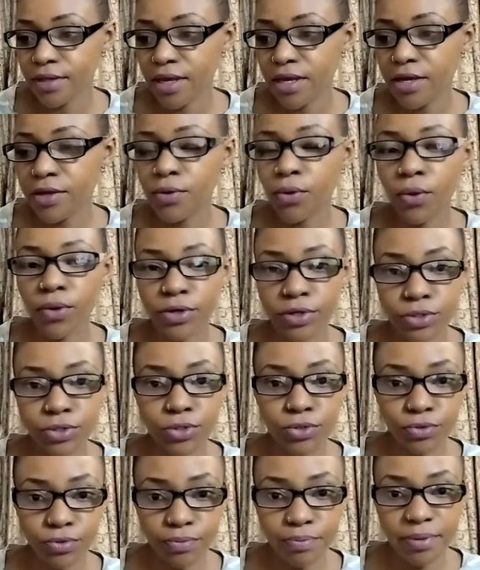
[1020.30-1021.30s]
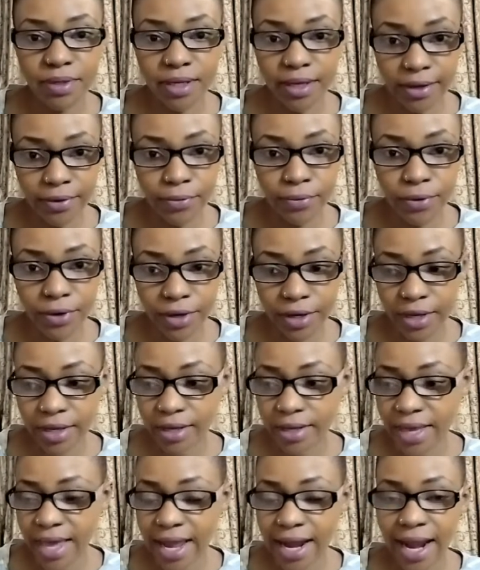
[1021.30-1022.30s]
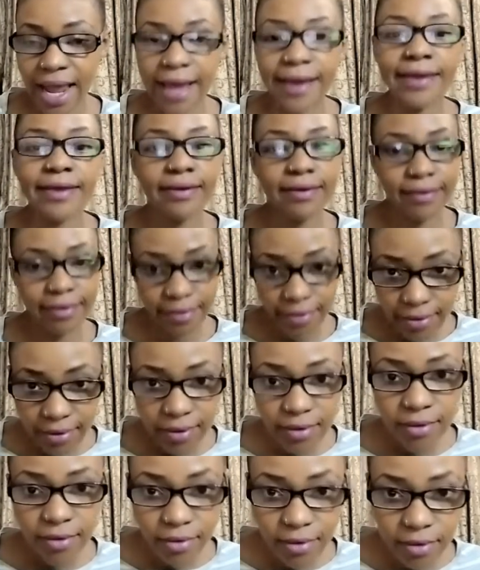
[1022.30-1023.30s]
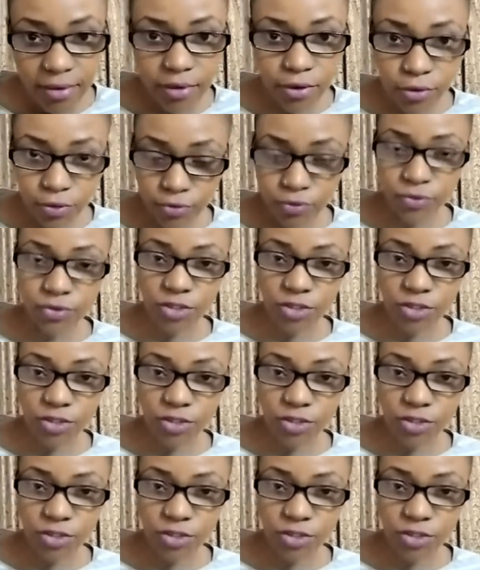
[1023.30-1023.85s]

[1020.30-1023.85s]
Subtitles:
in order to begin working, like Luke